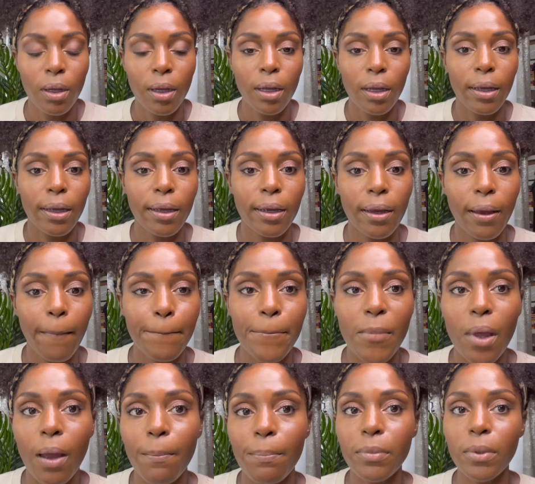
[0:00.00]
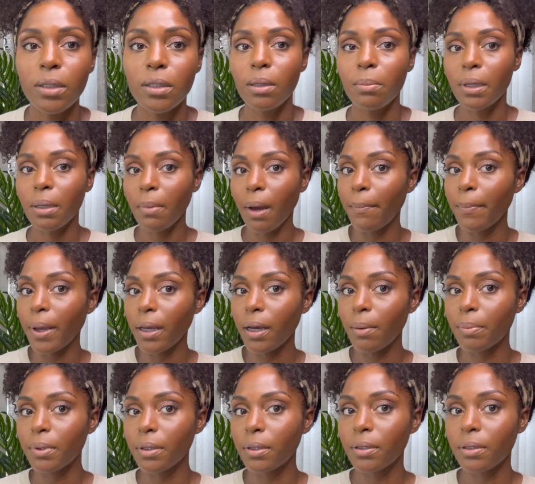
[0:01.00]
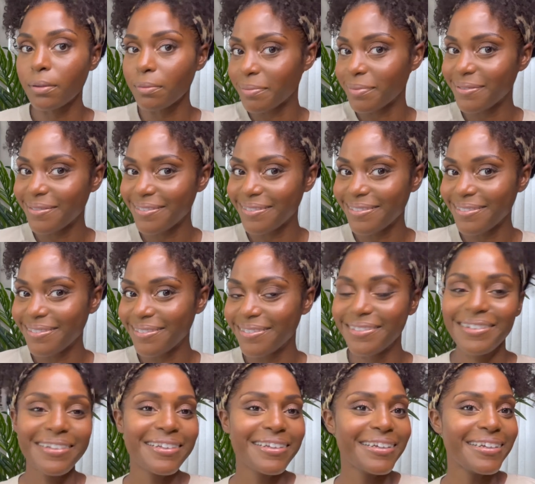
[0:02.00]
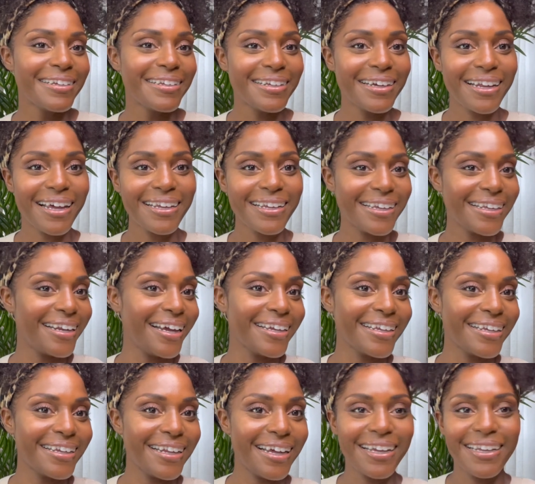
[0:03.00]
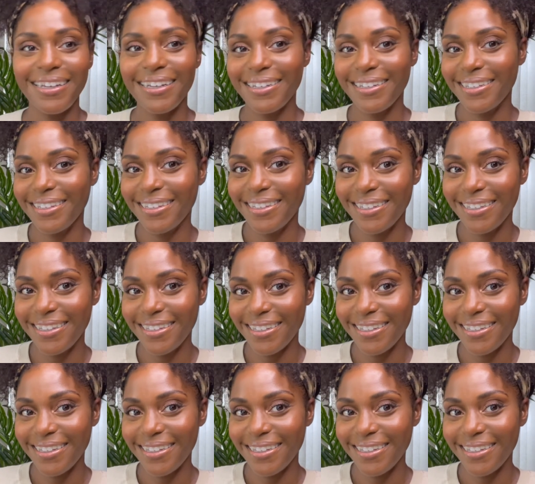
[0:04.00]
And this will be my makeup look. You like.